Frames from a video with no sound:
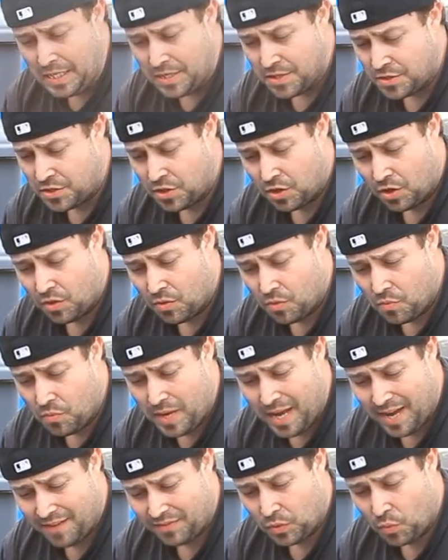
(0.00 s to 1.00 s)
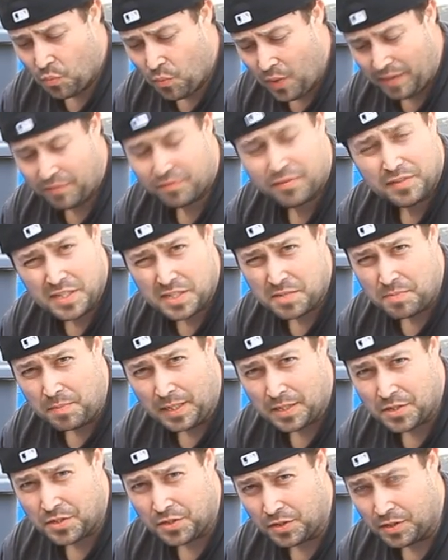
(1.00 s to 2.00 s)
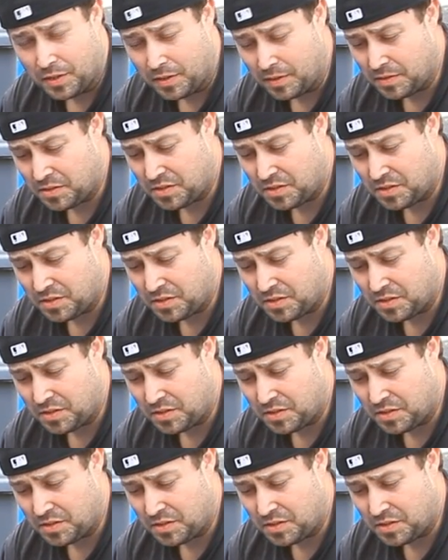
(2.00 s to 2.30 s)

So we have to wait for this mixture to,